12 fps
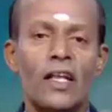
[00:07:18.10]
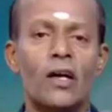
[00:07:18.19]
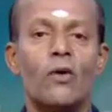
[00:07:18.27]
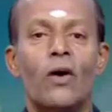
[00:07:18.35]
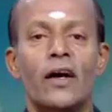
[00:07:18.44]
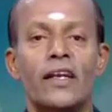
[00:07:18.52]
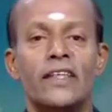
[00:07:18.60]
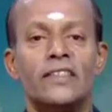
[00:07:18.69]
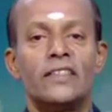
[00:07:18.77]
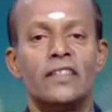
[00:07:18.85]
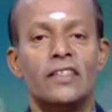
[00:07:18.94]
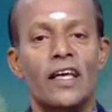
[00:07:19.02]
the
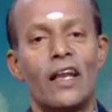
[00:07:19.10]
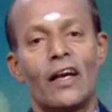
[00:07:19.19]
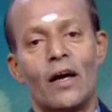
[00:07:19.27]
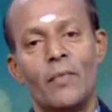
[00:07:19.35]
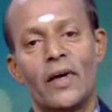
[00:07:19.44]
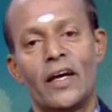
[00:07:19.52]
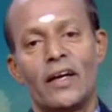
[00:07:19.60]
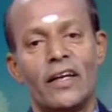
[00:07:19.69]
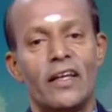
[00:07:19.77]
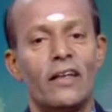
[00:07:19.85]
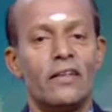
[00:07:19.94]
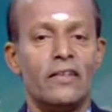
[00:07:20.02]
quarries they are coming
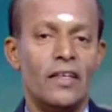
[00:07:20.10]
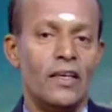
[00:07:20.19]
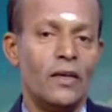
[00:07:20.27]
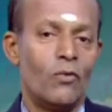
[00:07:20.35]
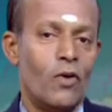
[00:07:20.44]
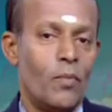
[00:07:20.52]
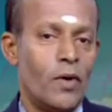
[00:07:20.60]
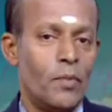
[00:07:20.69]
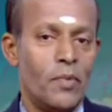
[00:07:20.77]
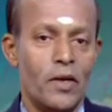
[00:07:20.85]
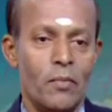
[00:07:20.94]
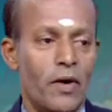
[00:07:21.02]
under the open
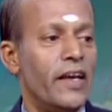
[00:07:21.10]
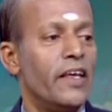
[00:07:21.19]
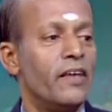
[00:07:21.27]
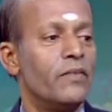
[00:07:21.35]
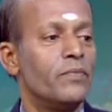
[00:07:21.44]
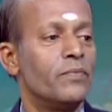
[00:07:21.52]
pit mining.